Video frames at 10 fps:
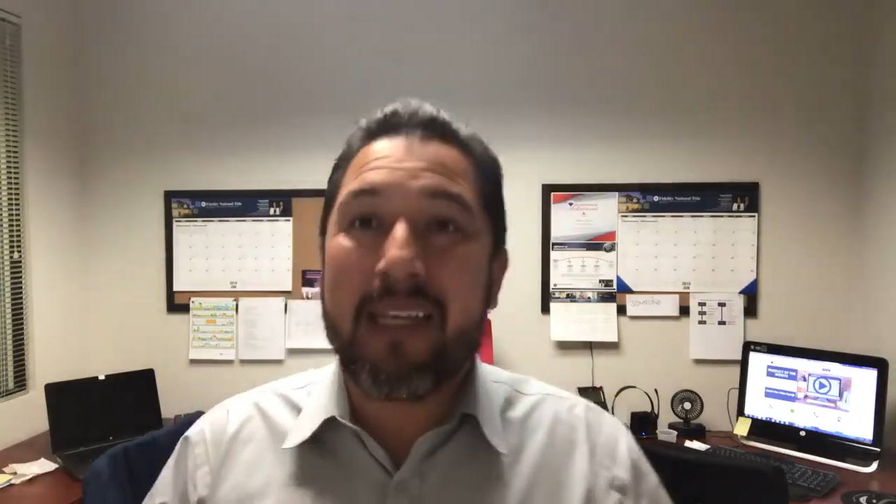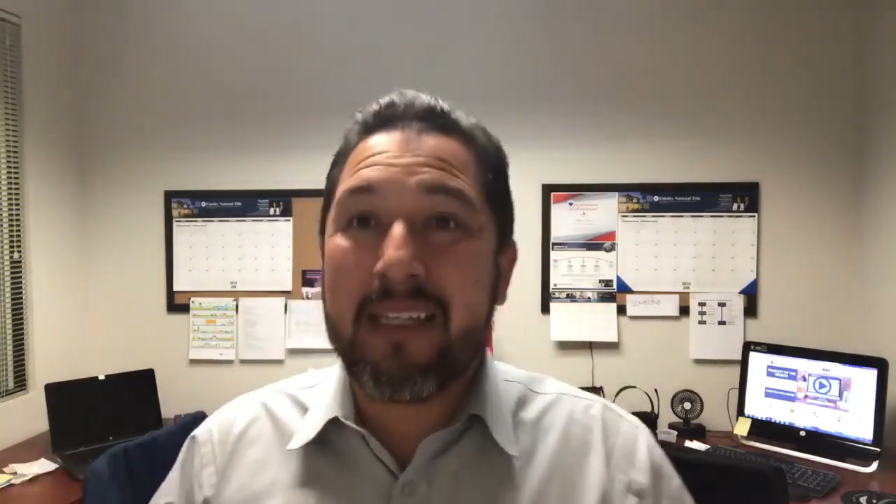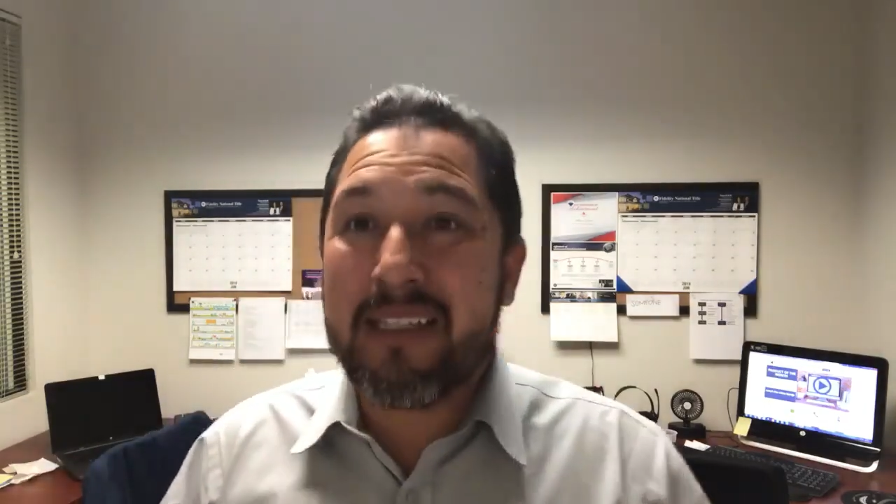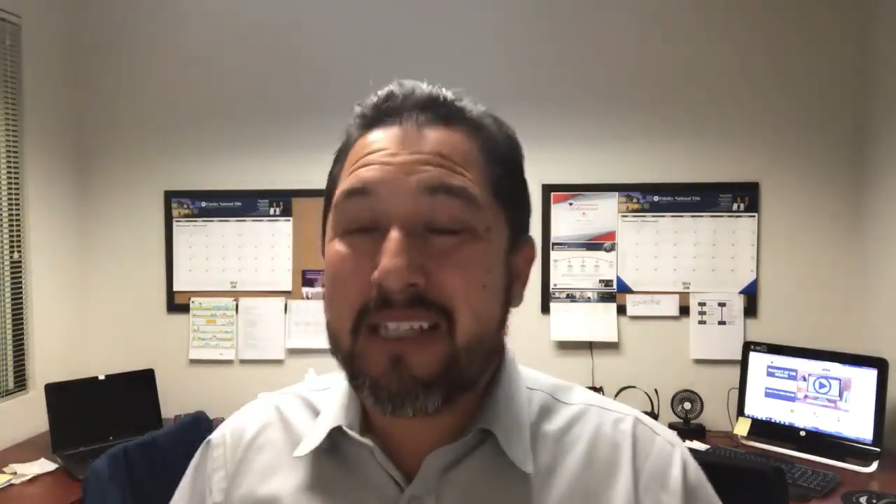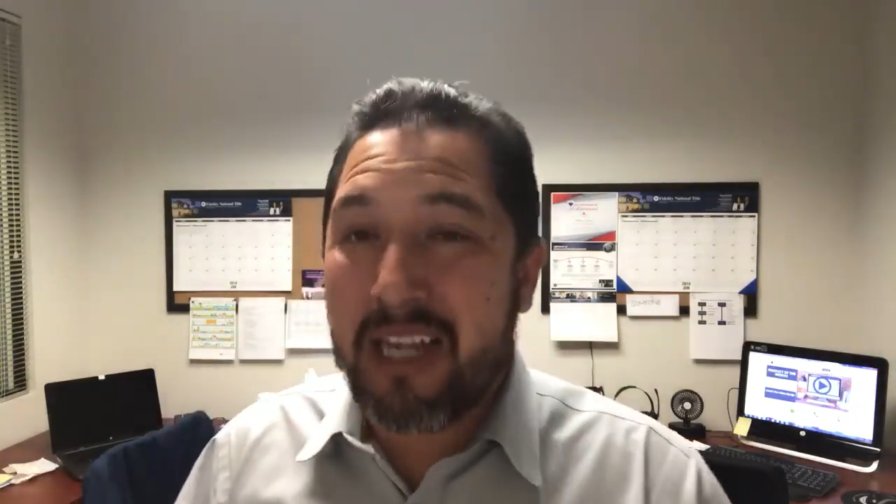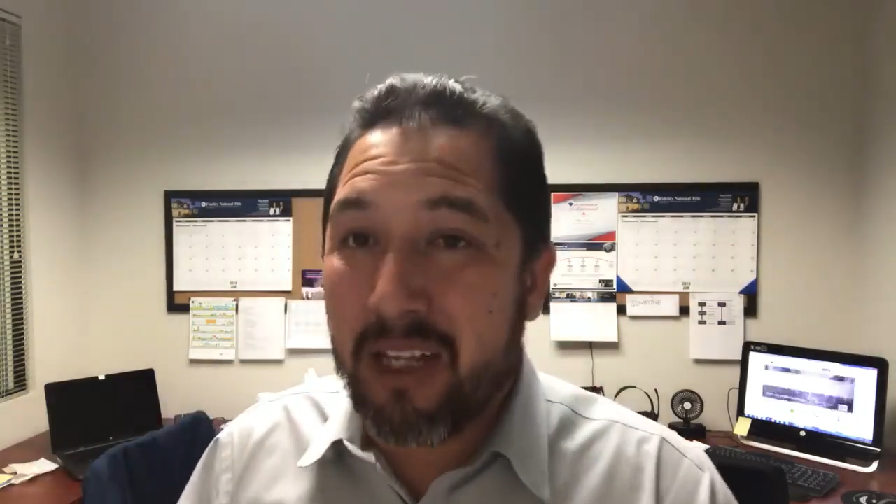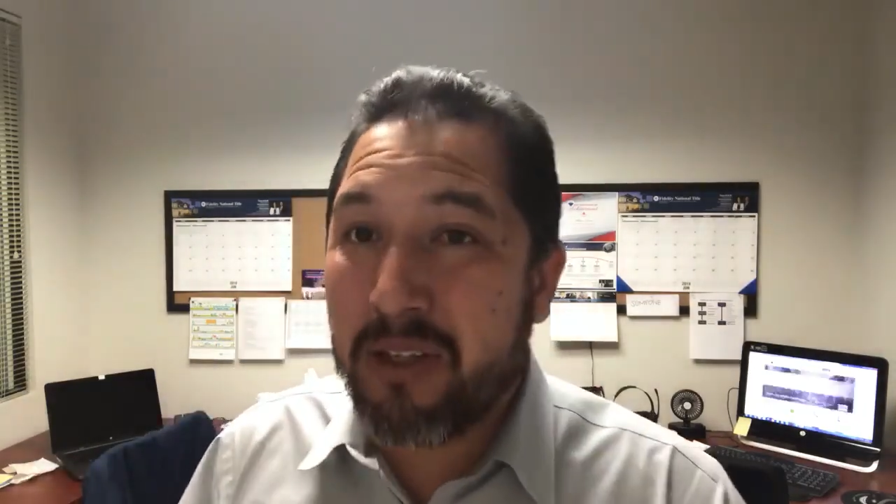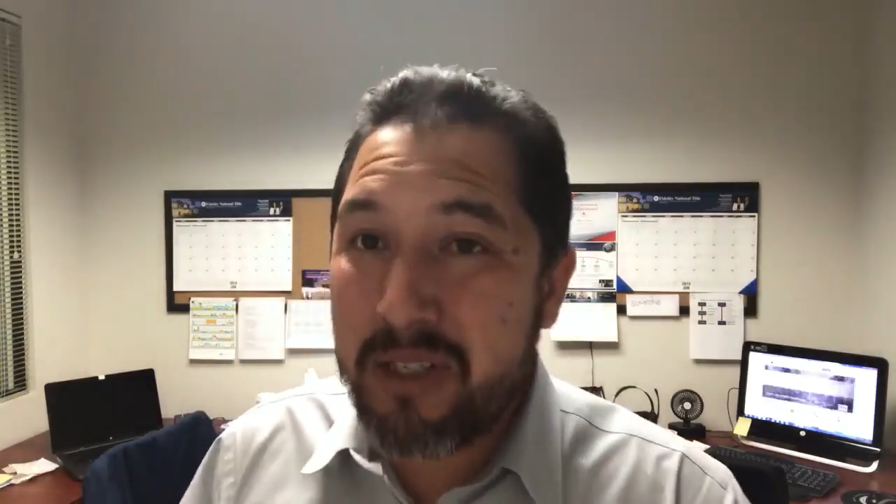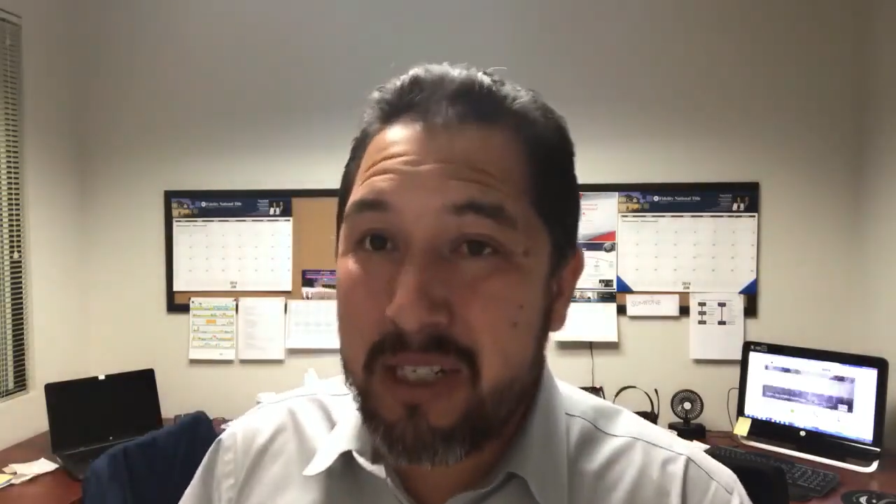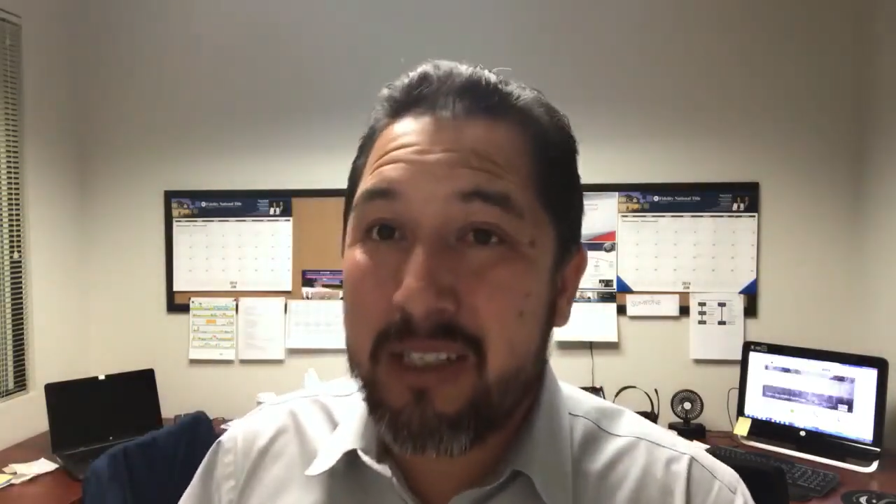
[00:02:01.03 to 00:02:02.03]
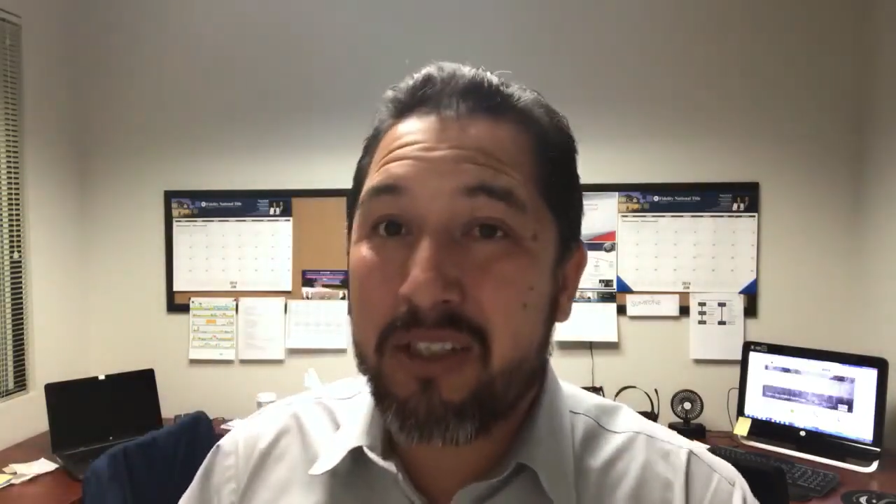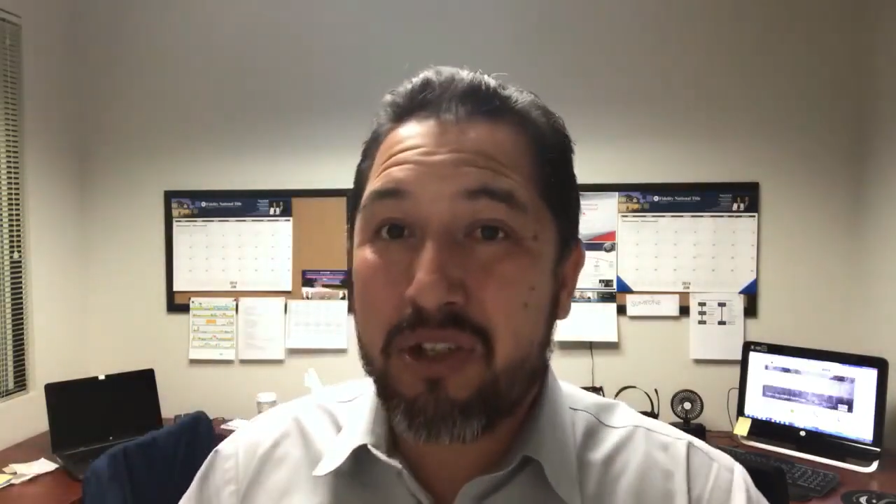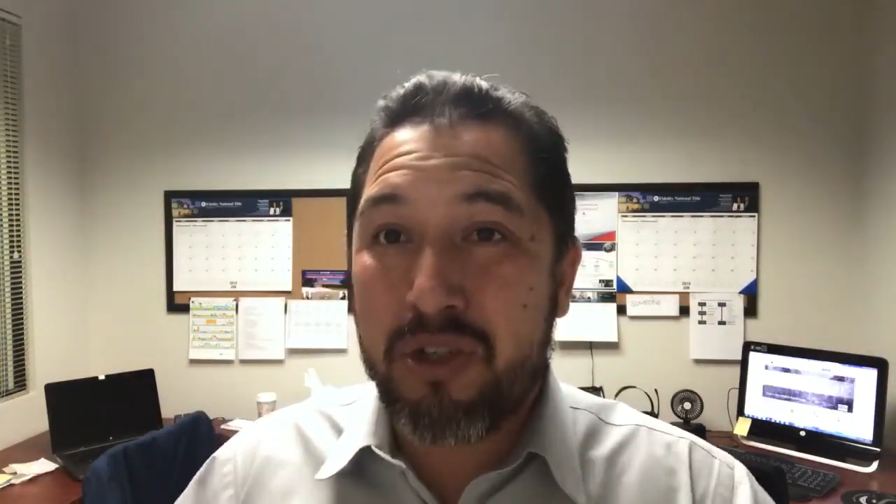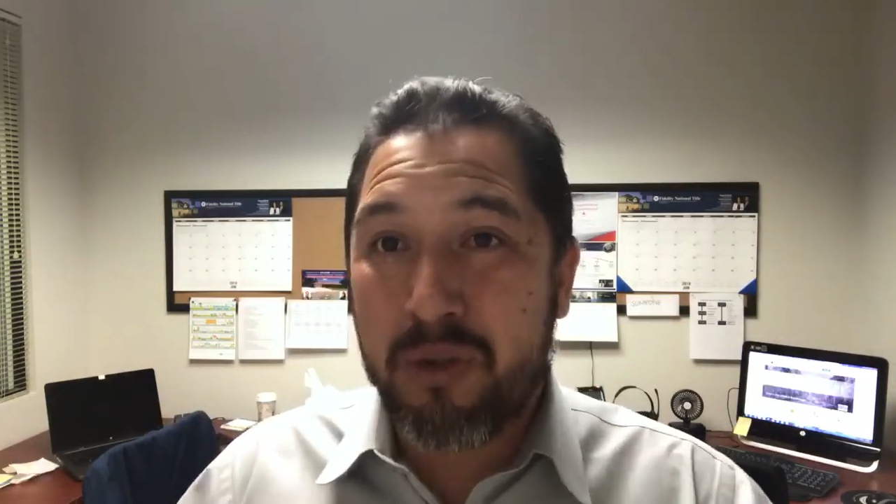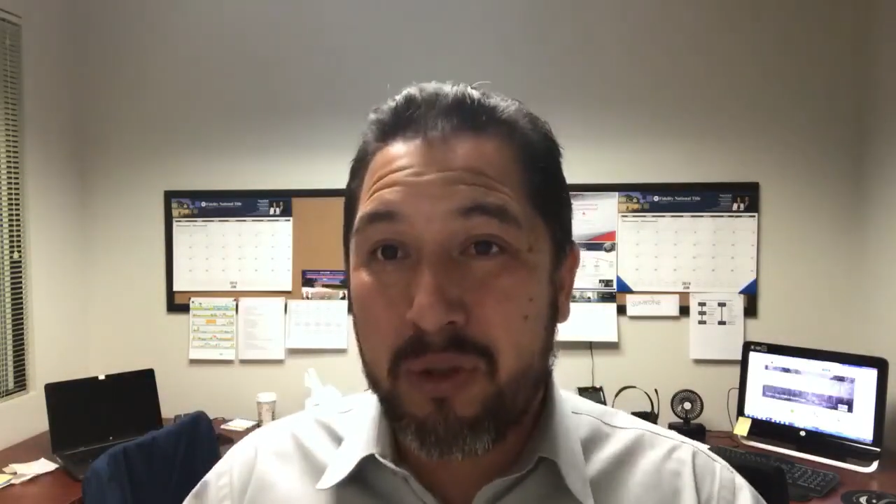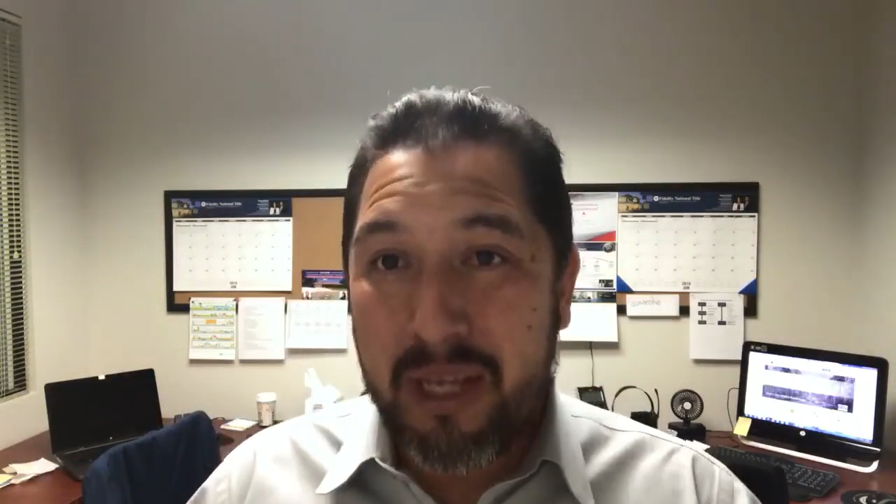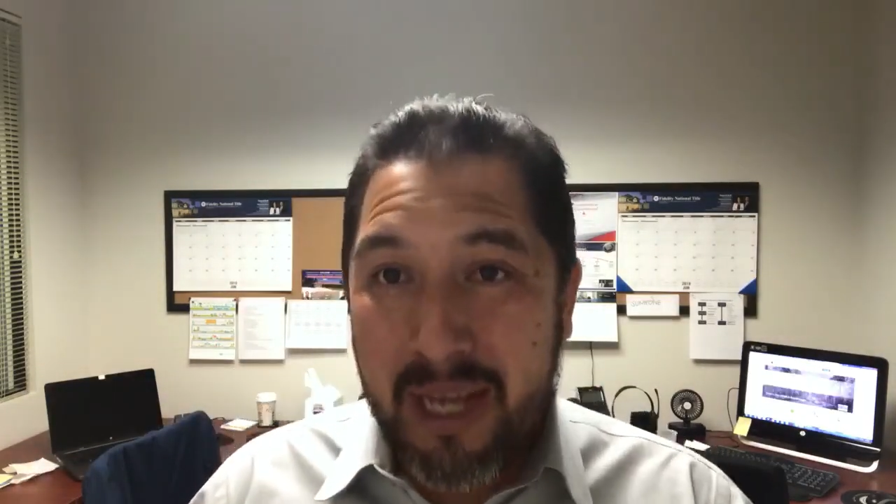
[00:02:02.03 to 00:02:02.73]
it challenging to show the